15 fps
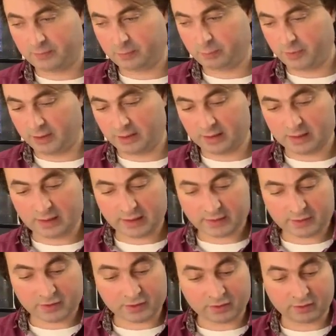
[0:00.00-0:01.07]
in this
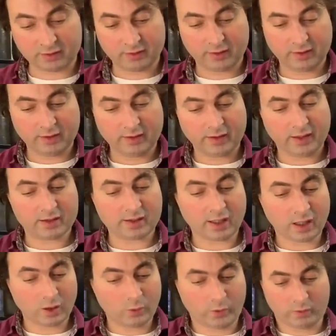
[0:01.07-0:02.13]
lecture is
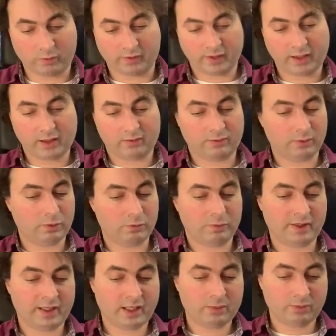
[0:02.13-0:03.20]
how we will
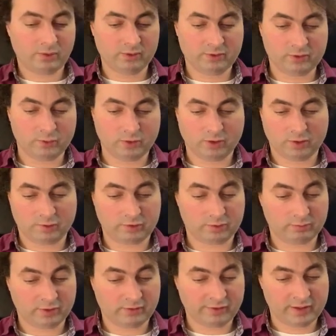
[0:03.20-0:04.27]
be able to go from
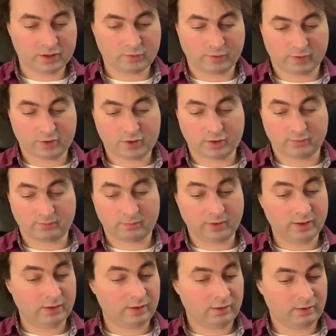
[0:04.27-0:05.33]
a Green's function
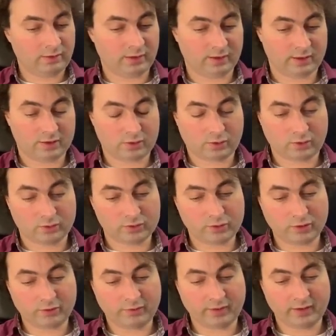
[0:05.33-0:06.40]
that is
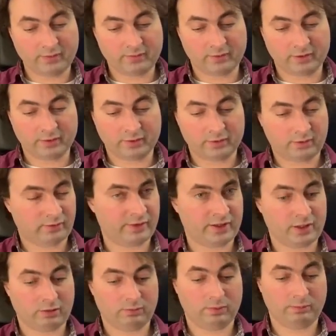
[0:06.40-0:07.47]
conserving the
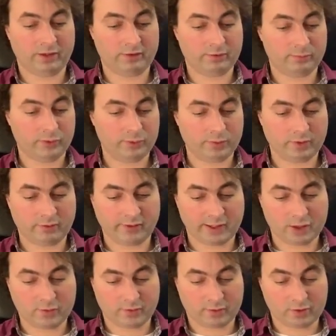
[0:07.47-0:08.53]
crystal momentum to a Green's
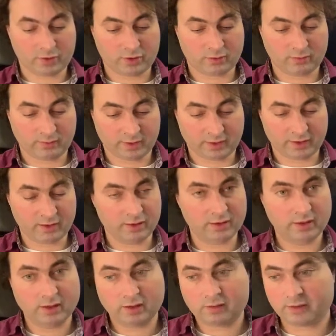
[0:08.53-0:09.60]
function where the
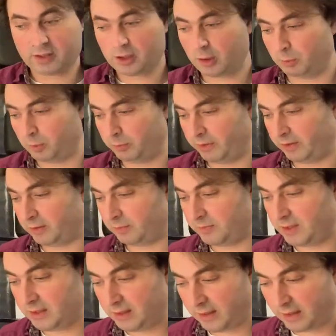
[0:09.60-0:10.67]
crystal momentum
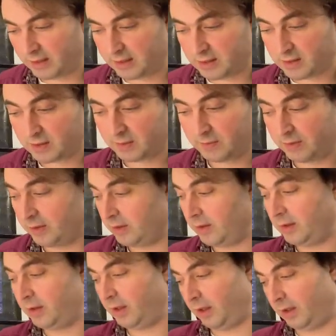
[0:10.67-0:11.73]
decays,
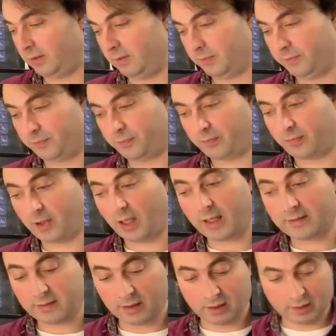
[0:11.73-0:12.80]
and
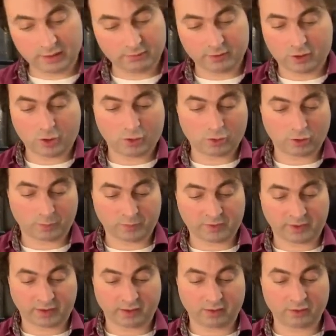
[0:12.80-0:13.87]
ideally we should
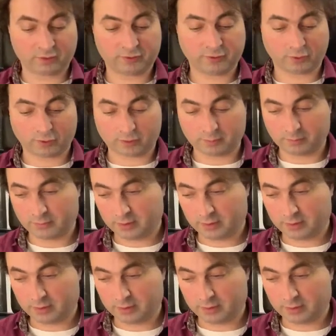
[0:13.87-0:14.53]
obtain a form